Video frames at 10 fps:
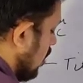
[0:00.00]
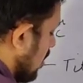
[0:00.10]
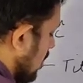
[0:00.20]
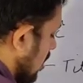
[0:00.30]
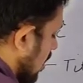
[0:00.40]
You
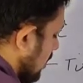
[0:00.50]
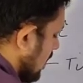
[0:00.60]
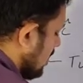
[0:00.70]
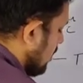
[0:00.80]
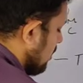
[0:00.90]
are
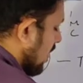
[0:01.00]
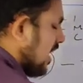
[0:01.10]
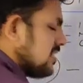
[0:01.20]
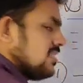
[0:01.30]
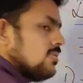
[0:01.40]
giving the
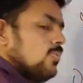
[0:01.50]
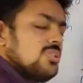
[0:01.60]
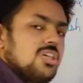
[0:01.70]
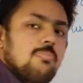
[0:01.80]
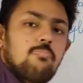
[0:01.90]
facts
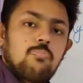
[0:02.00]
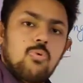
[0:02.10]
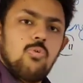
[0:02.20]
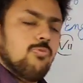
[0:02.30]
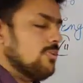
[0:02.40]
which are
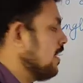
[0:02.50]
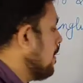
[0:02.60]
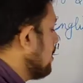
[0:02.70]
proved.